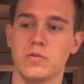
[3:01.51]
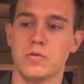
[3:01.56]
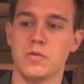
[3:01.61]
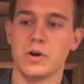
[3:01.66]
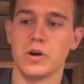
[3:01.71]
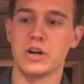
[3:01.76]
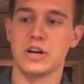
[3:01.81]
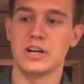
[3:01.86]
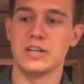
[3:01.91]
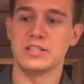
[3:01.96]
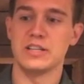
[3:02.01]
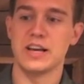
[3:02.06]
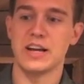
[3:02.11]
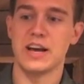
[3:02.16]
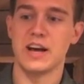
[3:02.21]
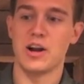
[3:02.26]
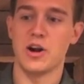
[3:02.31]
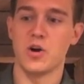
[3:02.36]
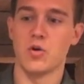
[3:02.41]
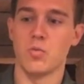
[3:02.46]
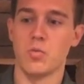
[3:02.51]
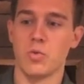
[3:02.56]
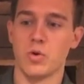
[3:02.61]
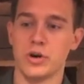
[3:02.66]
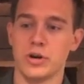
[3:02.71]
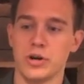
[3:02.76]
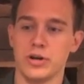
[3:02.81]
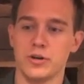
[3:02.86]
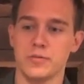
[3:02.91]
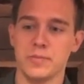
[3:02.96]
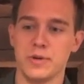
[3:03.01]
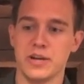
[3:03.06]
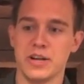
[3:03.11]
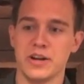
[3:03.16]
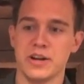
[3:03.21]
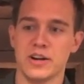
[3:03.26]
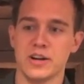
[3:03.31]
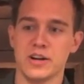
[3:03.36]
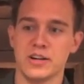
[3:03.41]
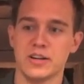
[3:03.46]
we're gonna take out our worm
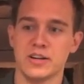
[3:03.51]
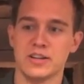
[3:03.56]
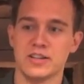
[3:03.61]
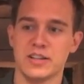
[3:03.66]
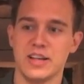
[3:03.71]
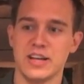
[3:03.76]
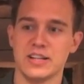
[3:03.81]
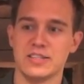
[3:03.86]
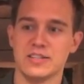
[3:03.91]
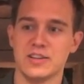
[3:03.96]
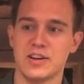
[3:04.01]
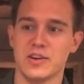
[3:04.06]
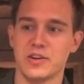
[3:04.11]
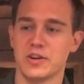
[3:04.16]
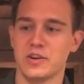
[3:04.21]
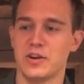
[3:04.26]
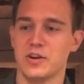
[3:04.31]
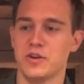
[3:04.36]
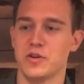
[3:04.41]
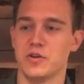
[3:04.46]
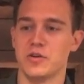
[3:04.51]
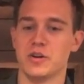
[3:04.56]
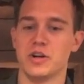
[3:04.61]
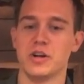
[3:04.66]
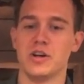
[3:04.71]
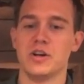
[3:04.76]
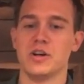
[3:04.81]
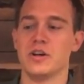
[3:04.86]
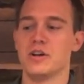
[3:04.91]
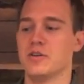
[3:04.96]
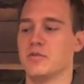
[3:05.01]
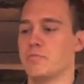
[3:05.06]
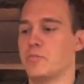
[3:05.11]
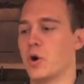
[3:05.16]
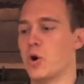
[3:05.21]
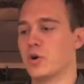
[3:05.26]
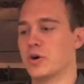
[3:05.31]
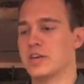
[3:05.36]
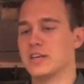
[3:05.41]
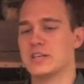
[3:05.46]
here. That's our little
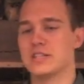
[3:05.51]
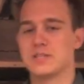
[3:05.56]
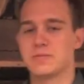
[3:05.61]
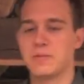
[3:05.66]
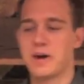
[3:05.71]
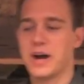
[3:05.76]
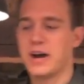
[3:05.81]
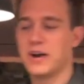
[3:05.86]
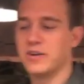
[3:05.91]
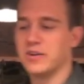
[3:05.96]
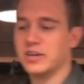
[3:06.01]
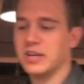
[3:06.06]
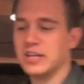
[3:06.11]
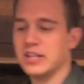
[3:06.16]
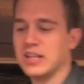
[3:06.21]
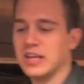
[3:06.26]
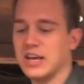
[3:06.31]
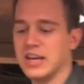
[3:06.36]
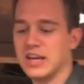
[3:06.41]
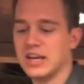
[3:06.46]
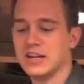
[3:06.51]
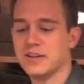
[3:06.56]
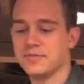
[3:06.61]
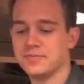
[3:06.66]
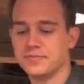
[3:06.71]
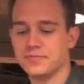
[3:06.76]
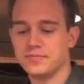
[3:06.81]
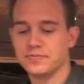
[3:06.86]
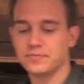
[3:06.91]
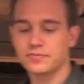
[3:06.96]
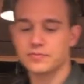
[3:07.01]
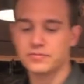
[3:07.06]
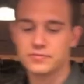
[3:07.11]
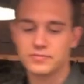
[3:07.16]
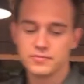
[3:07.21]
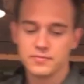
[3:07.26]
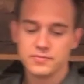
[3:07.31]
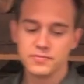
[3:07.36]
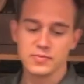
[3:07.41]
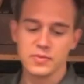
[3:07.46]
pokey spirally thing.
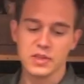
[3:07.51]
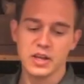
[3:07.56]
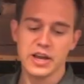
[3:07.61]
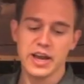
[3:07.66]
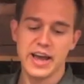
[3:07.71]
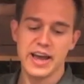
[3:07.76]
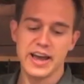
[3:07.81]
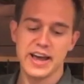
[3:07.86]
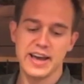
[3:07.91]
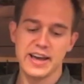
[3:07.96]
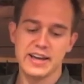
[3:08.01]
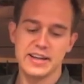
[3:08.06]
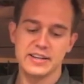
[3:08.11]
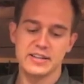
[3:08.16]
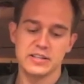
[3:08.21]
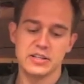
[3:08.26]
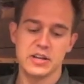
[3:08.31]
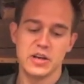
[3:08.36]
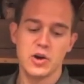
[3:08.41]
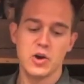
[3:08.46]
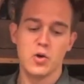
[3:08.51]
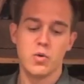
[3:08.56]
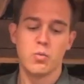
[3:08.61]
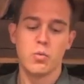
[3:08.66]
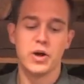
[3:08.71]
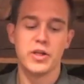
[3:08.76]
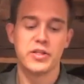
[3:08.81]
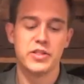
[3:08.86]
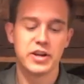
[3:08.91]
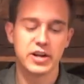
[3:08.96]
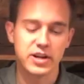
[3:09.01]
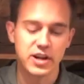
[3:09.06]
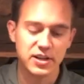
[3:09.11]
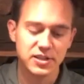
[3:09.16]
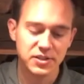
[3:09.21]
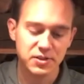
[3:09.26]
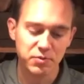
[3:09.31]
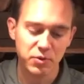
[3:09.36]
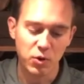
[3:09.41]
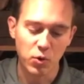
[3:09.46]
And whether the
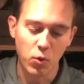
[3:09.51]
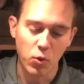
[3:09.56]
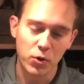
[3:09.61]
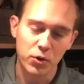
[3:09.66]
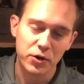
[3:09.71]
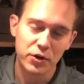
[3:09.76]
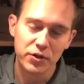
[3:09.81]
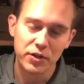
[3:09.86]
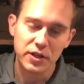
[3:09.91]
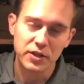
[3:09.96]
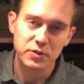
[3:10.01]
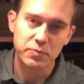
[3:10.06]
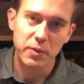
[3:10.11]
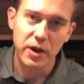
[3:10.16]
customer ordered this